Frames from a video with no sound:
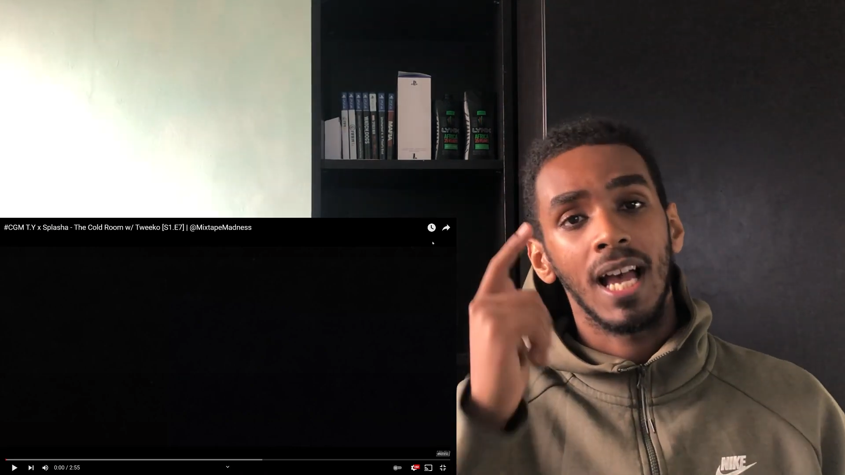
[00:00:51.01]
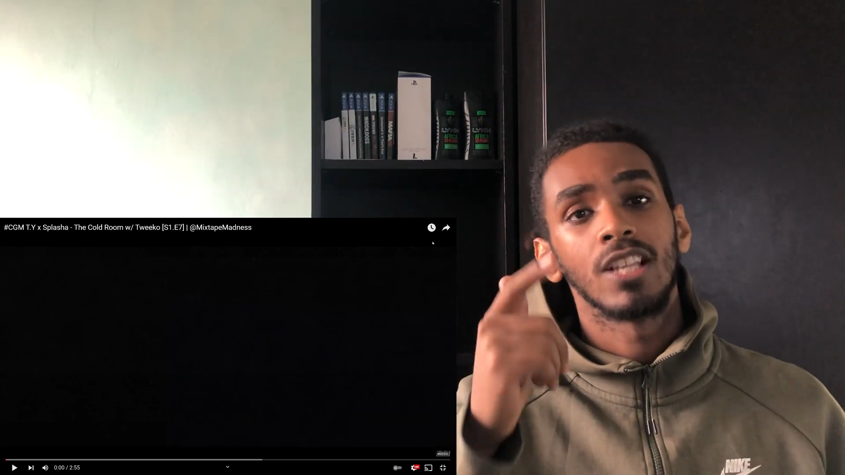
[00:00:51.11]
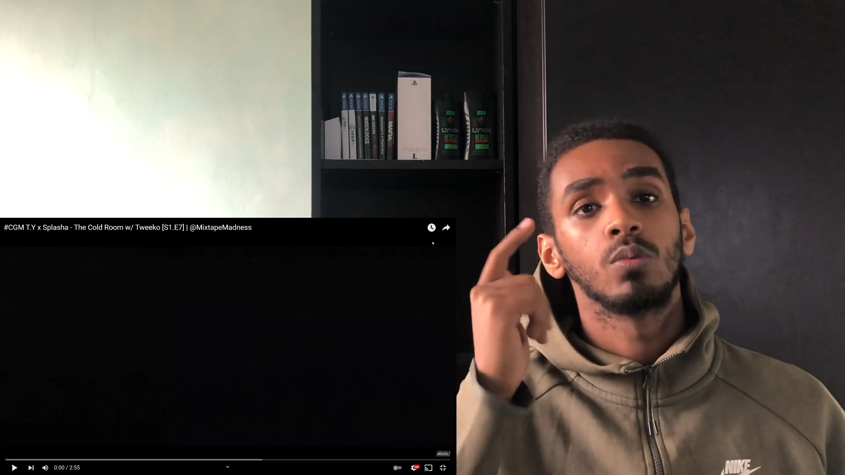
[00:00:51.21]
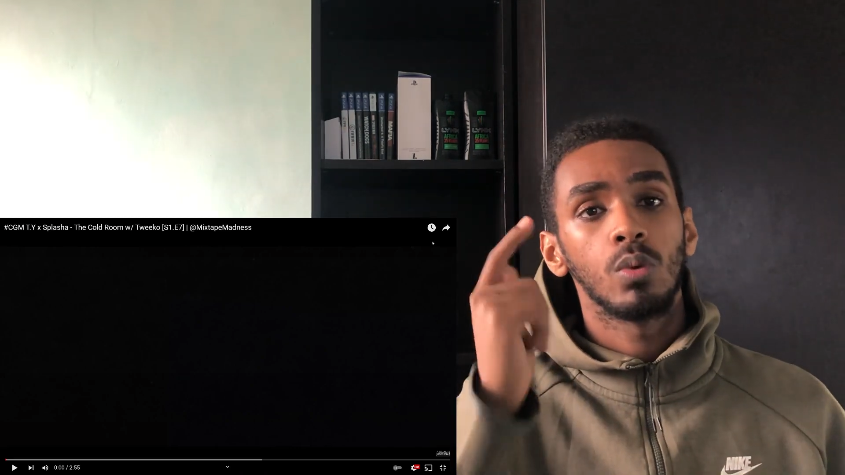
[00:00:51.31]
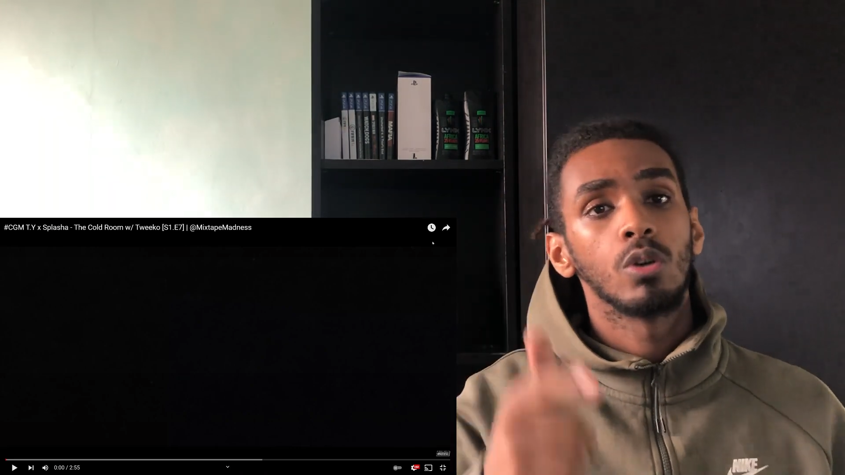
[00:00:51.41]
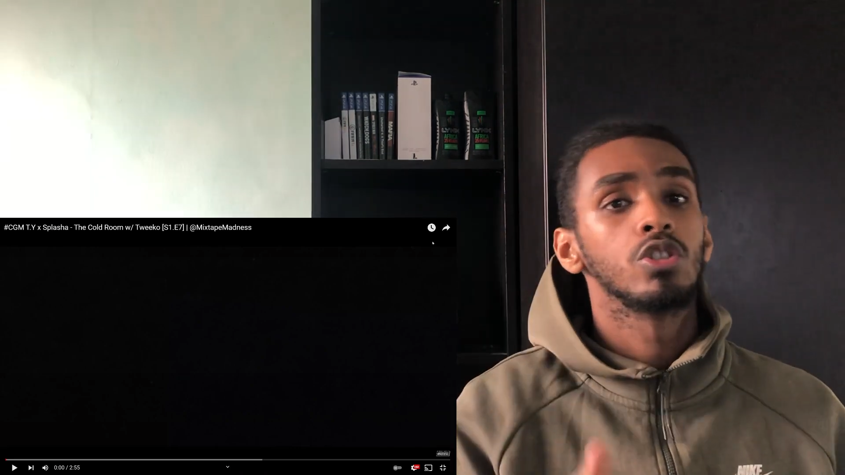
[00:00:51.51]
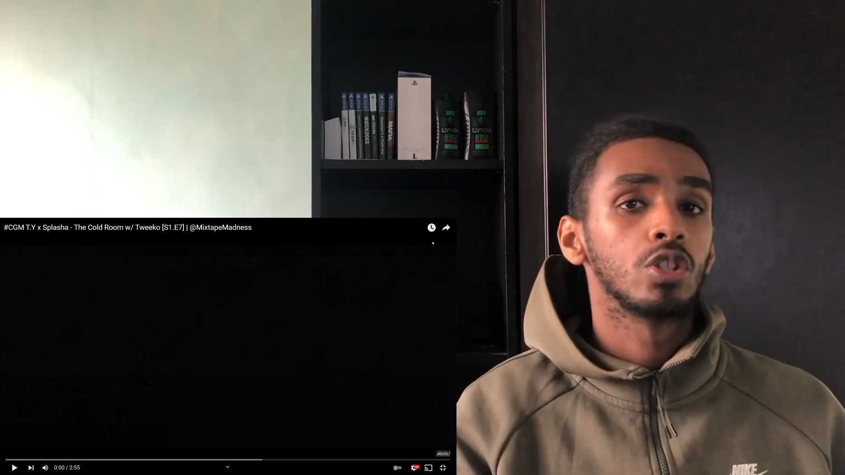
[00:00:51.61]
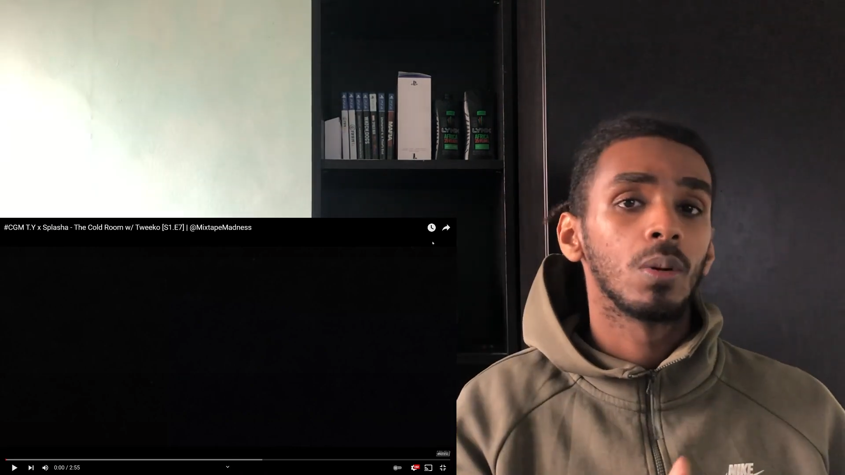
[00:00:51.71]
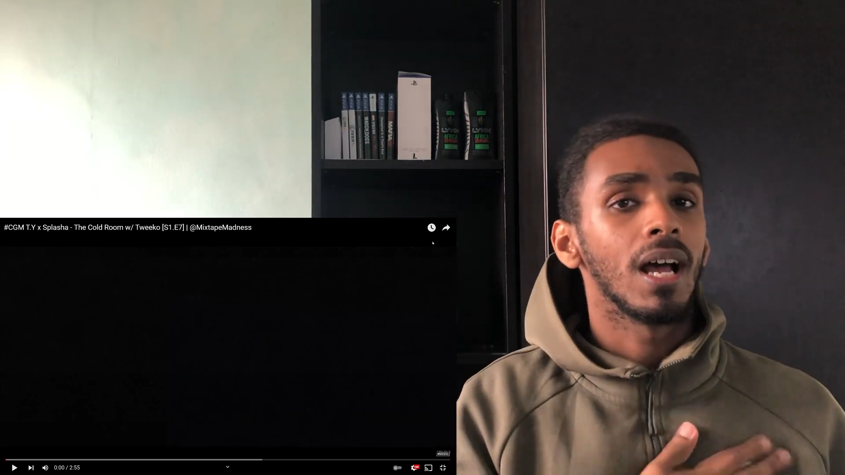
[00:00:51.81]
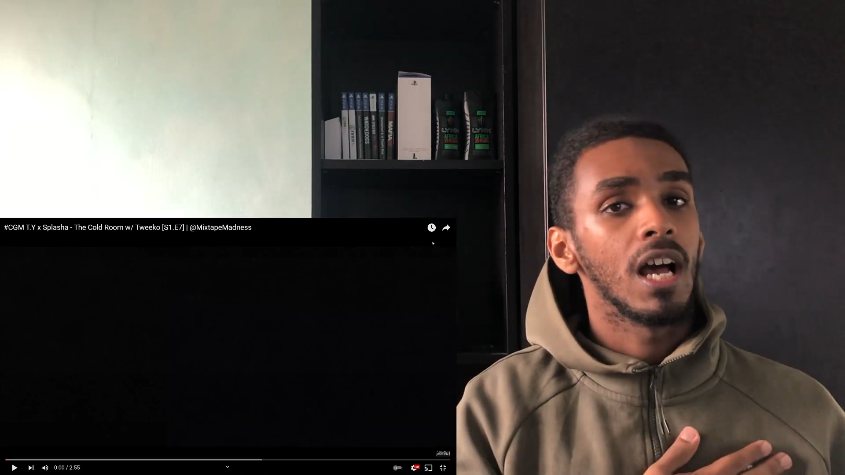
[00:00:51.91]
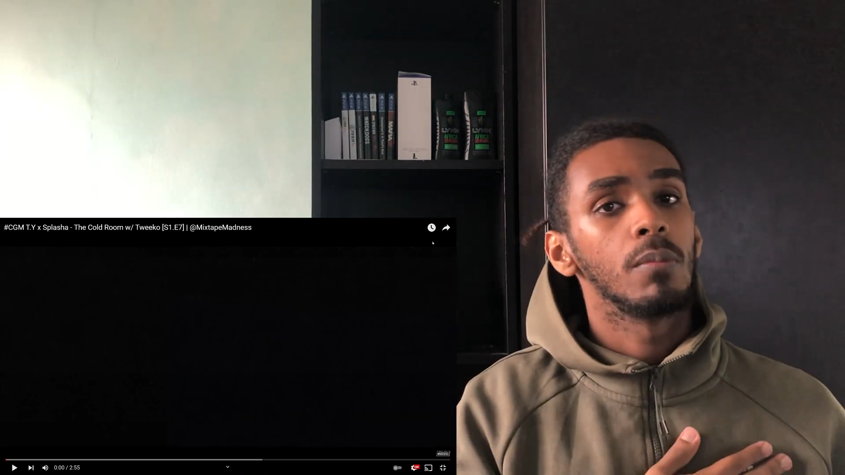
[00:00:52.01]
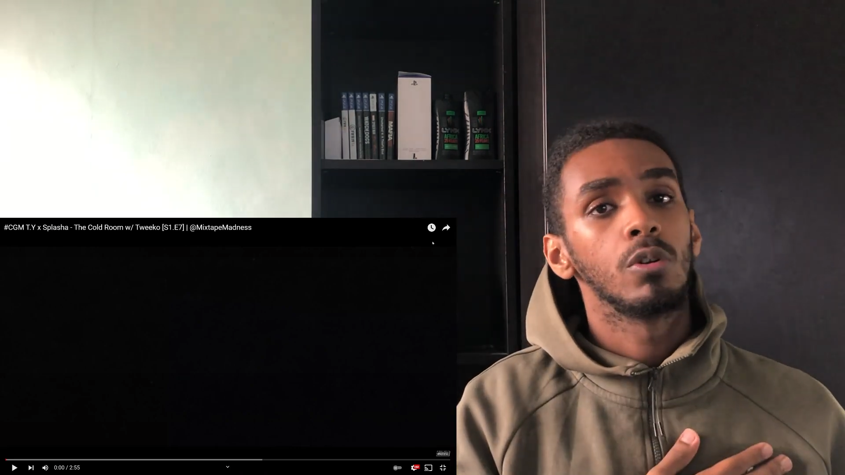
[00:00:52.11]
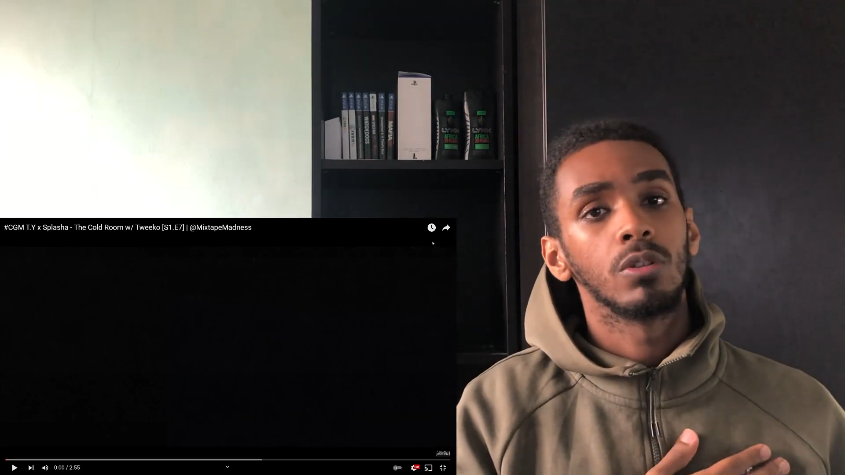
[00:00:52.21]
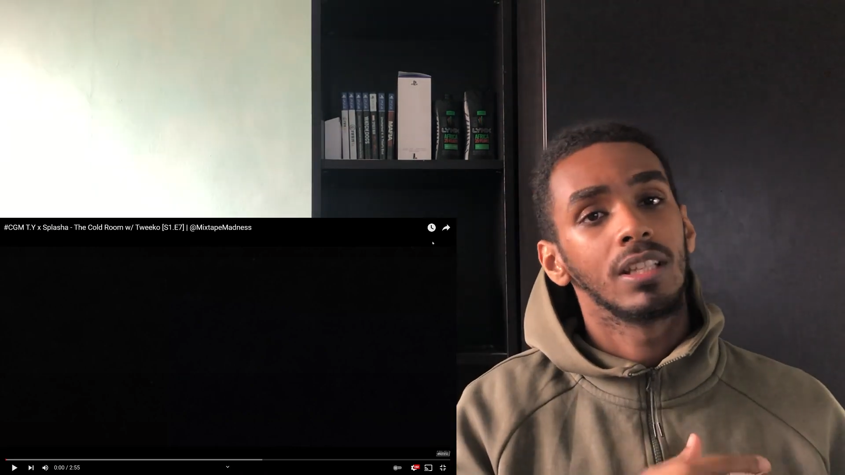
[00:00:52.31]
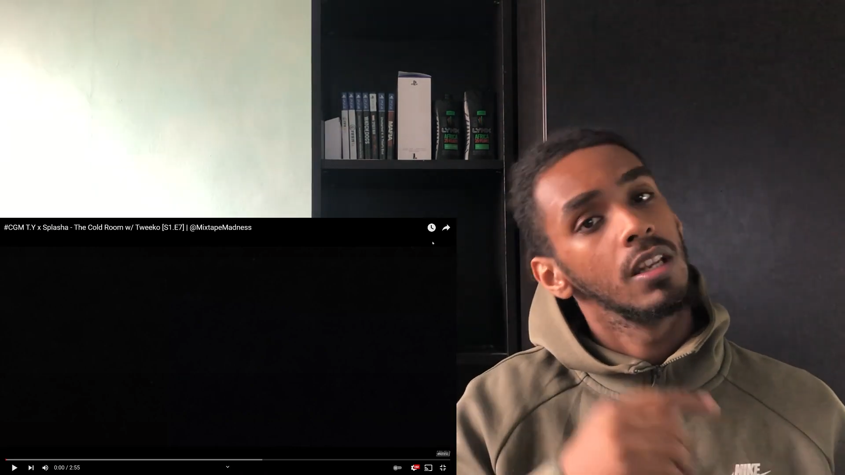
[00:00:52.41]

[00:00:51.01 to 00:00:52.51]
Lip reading: as well, so you know when I upload,